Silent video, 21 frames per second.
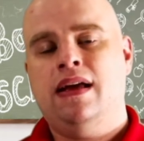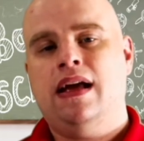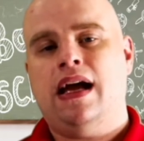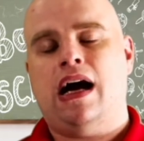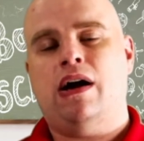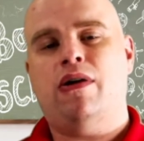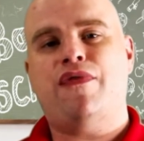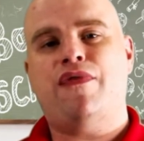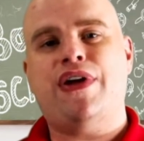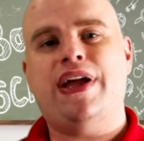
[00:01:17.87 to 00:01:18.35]

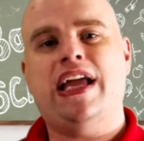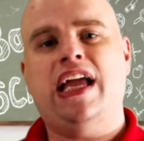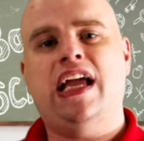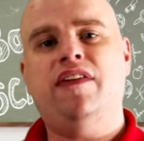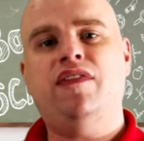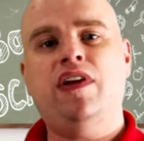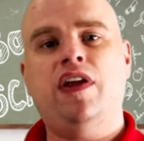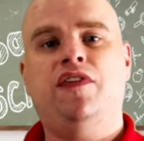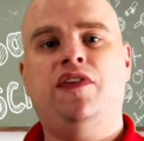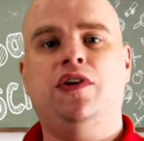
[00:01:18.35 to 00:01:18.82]
However,
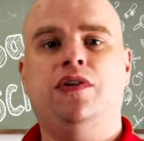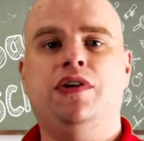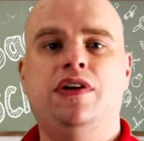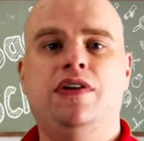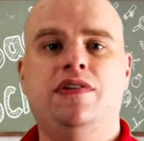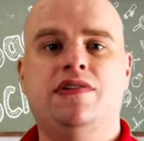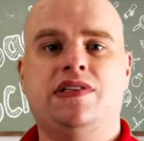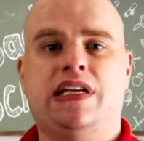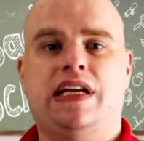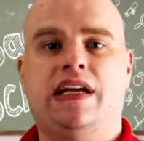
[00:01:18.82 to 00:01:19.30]
even if you're
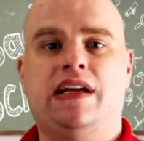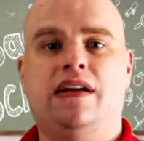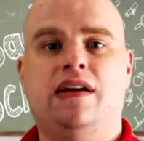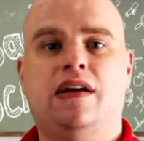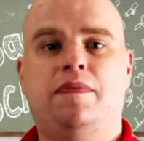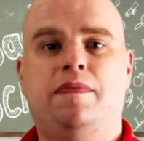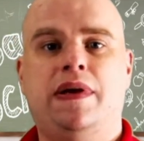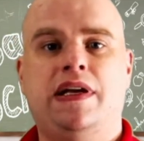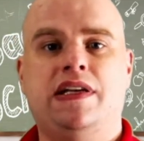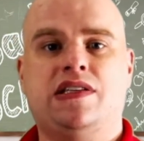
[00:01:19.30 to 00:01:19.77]
using
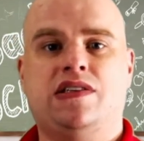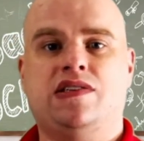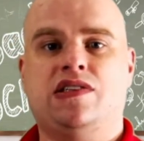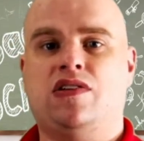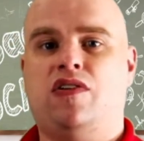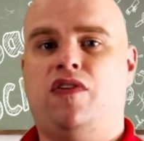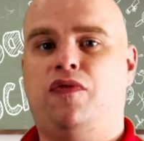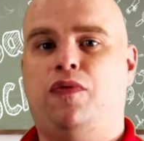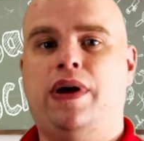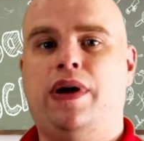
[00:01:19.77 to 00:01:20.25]
a piece of
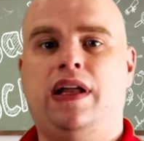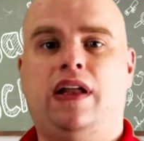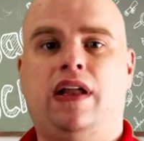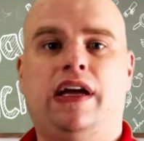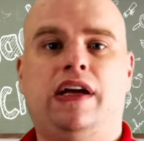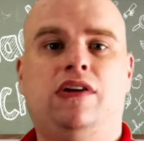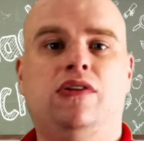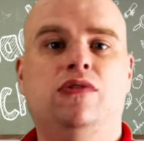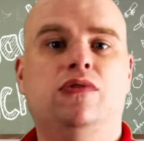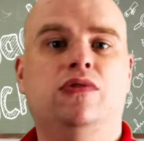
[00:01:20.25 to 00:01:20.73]
software
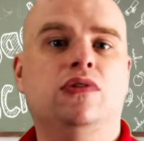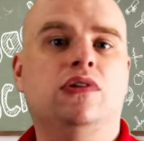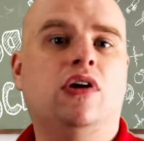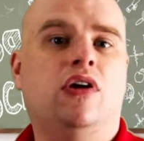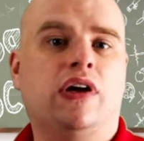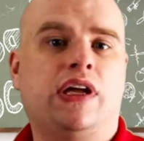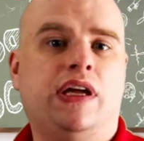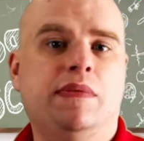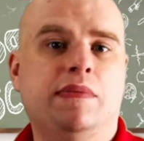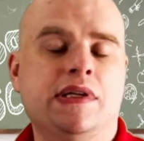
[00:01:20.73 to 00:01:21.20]
like Google
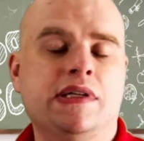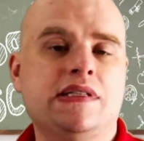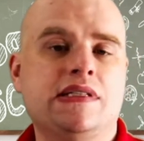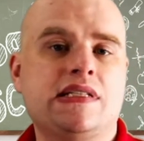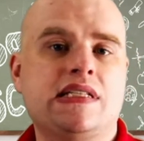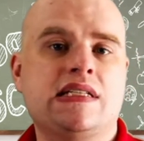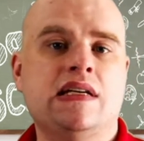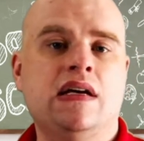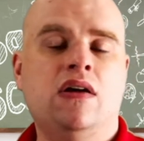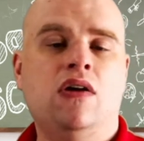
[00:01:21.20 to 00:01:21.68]

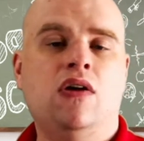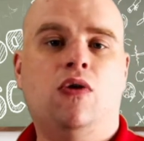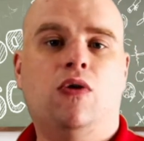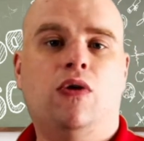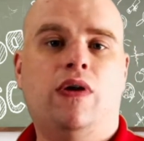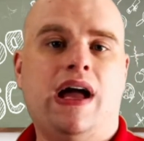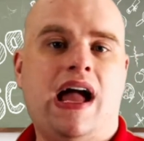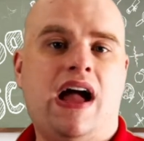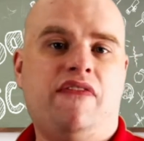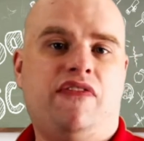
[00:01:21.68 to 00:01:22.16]
Documents
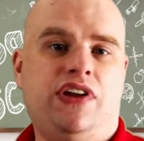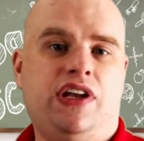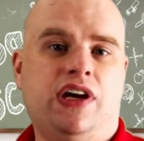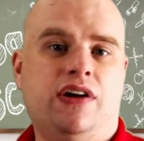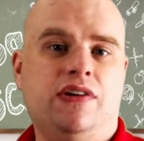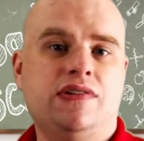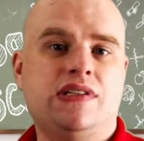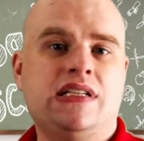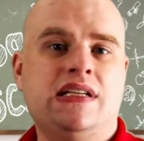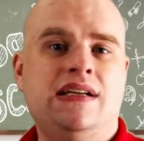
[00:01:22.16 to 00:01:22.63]
or
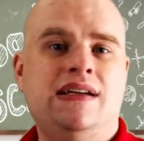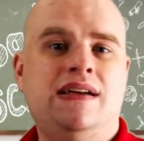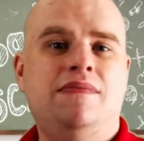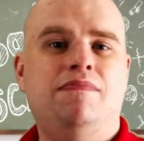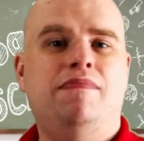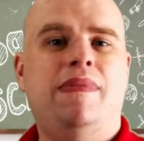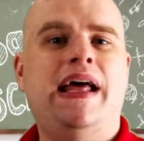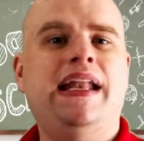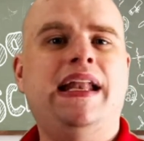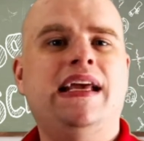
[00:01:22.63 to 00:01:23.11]
Evernote,
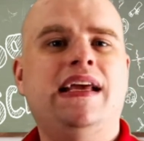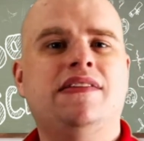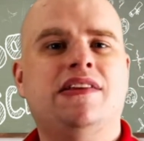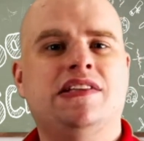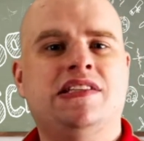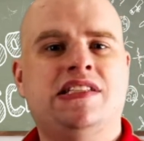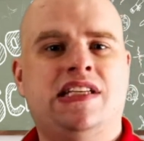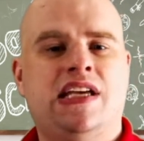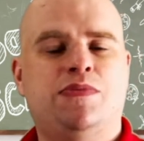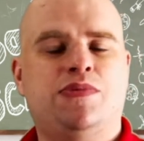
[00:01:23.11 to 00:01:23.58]
many of the
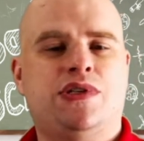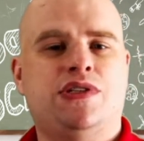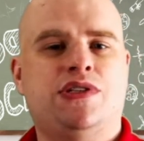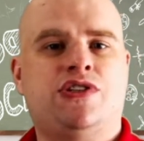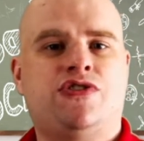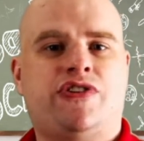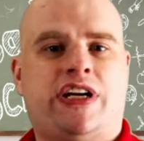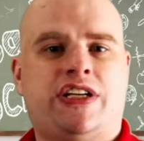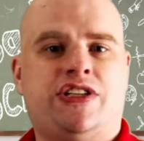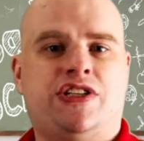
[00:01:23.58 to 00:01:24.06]
tips and
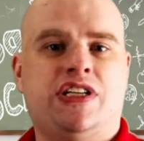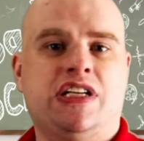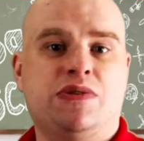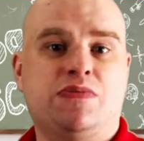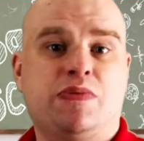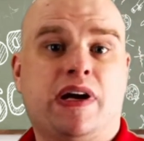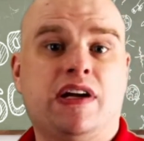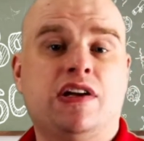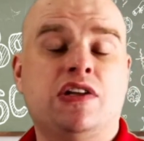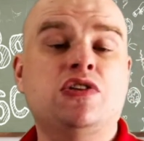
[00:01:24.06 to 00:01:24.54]

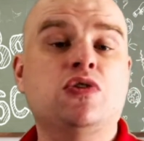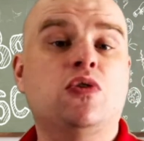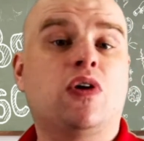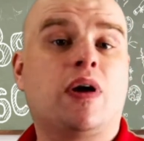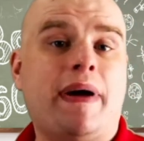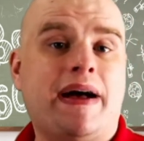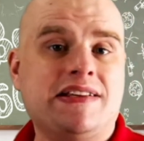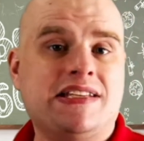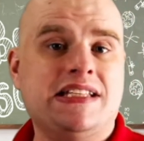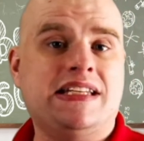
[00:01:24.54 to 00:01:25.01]
strategies we're going to talk
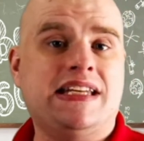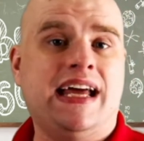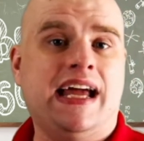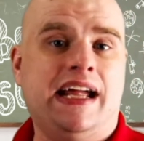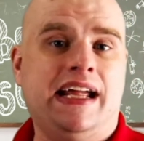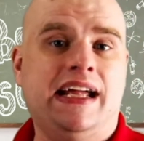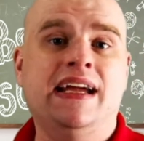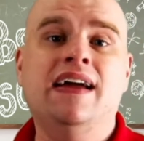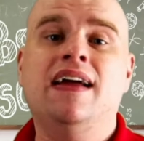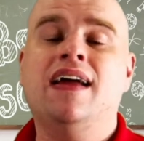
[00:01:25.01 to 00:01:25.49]
about
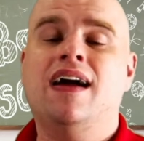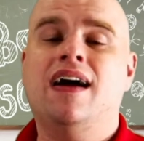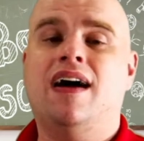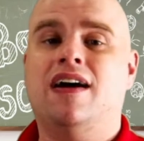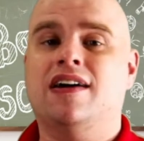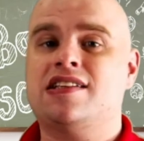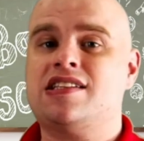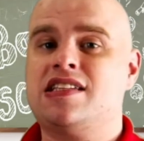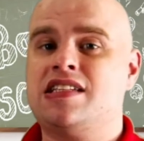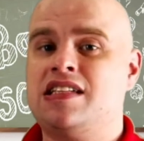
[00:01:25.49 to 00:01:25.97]
today
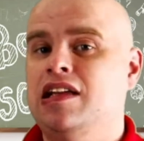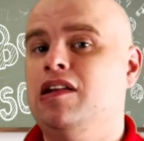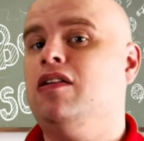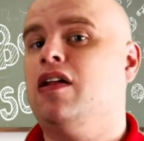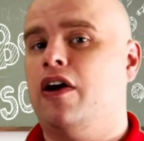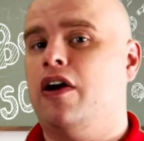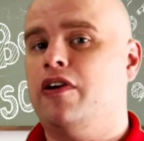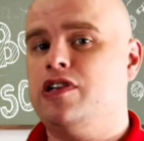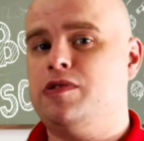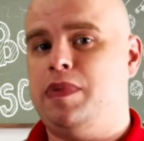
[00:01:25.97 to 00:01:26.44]
are still
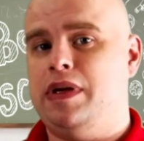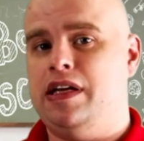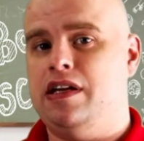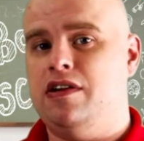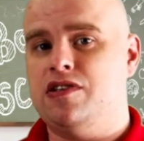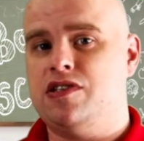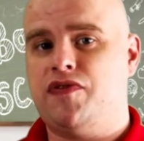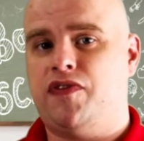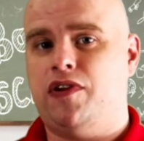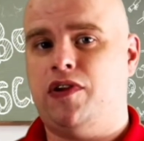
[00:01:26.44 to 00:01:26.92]
going to be
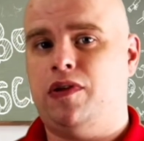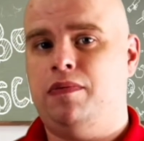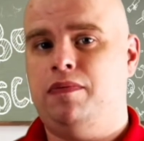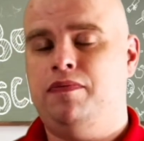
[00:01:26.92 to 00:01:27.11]
useful.